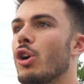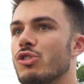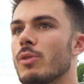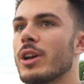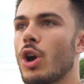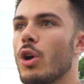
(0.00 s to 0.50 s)

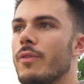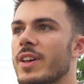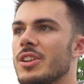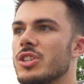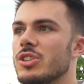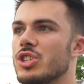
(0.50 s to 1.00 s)
during
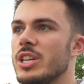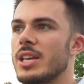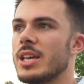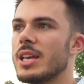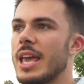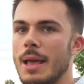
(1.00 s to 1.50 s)
COVID
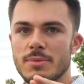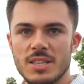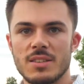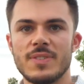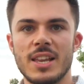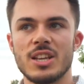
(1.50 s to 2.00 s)
she came to
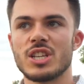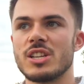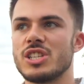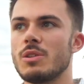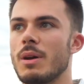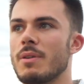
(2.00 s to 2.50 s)
this village
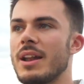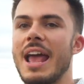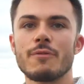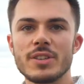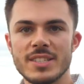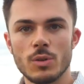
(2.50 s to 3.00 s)
and she went around
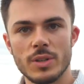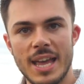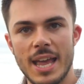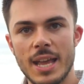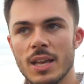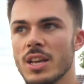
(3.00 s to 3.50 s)
every single
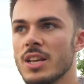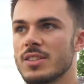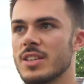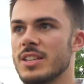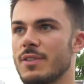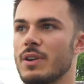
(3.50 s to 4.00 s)
day
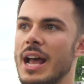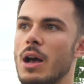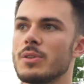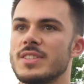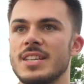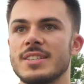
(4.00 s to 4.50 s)
to the different
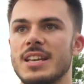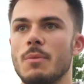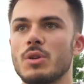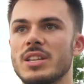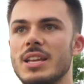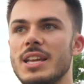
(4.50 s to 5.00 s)
houses
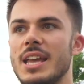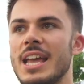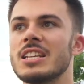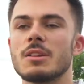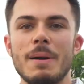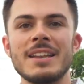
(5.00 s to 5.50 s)
and would
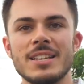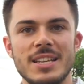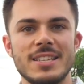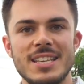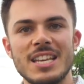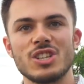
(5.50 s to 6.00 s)

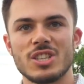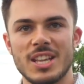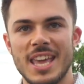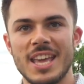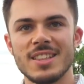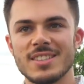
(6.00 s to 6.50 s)
independently teach the
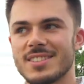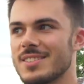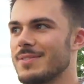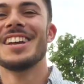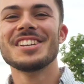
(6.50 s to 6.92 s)
kids.